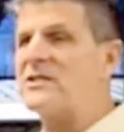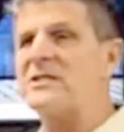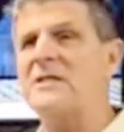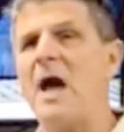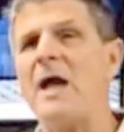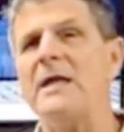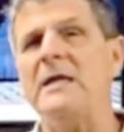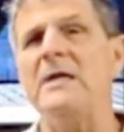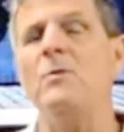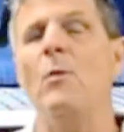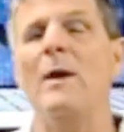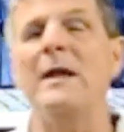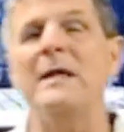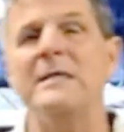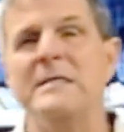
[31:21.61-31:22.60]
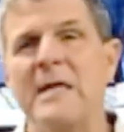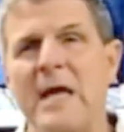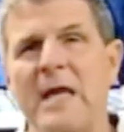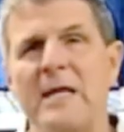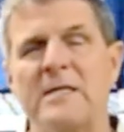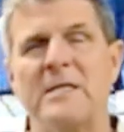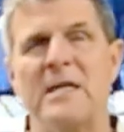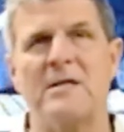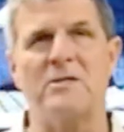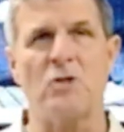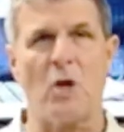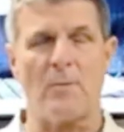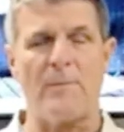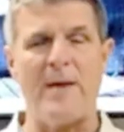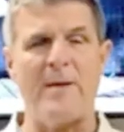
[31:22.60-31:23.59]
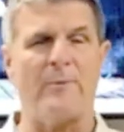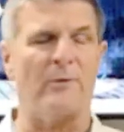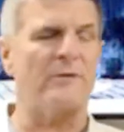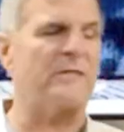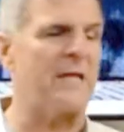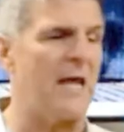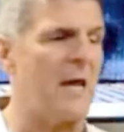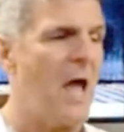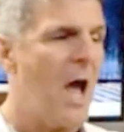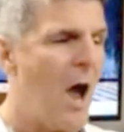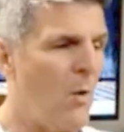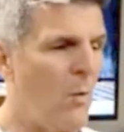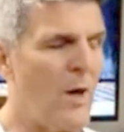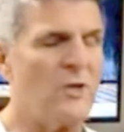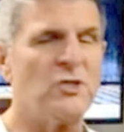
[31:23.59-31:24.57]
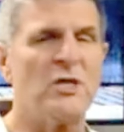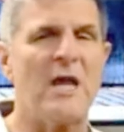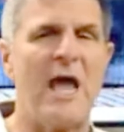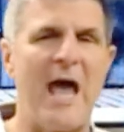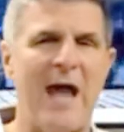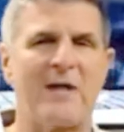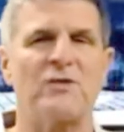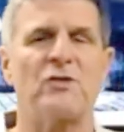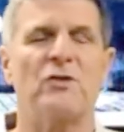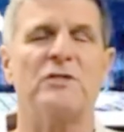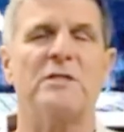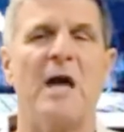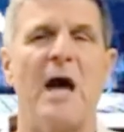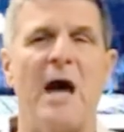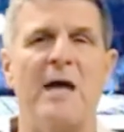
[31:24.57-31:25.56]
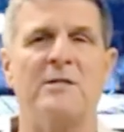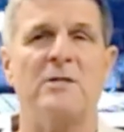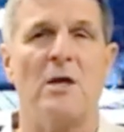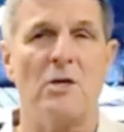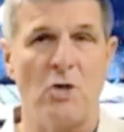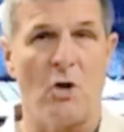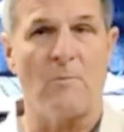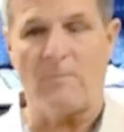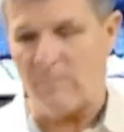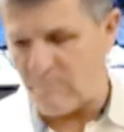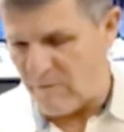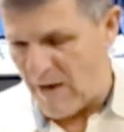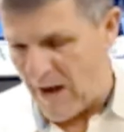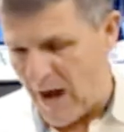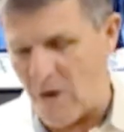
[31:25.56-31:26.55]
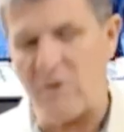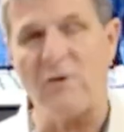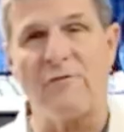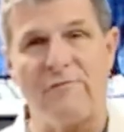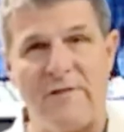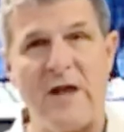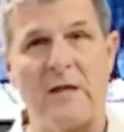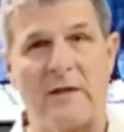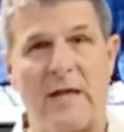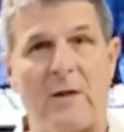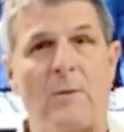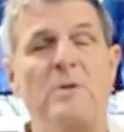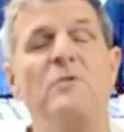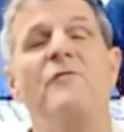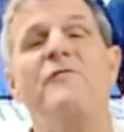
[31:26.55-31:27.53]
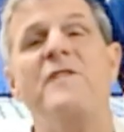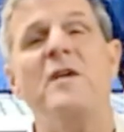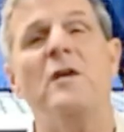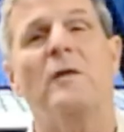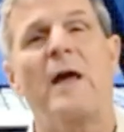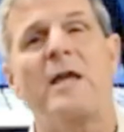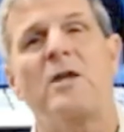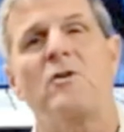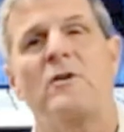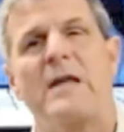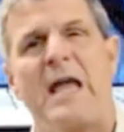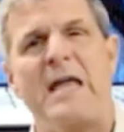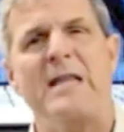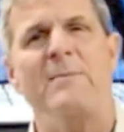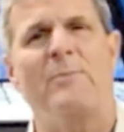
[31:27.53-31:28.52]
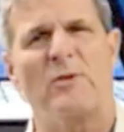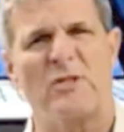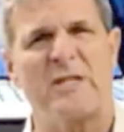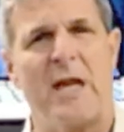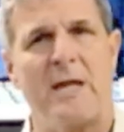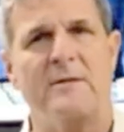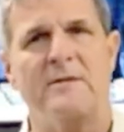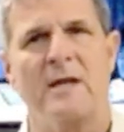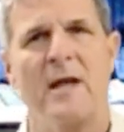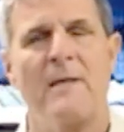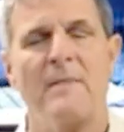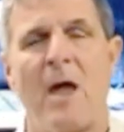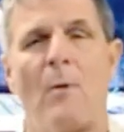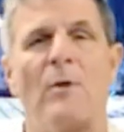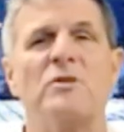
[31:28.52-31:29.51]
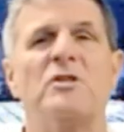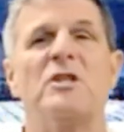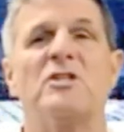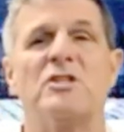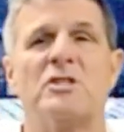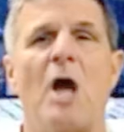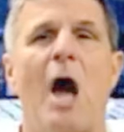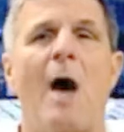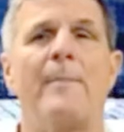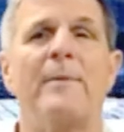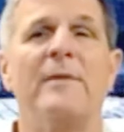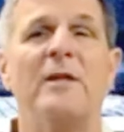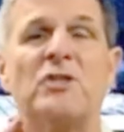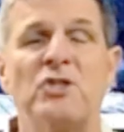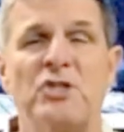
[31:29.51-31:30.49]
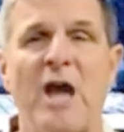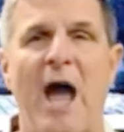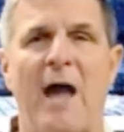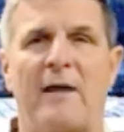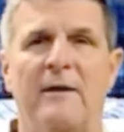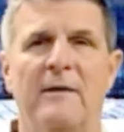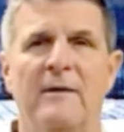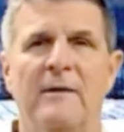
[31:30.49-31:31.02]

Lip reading: the study, what it did is it took people and said, I want you to exercise how you're feeling. When you feel like you're at 80%, I want you to stop and let's check.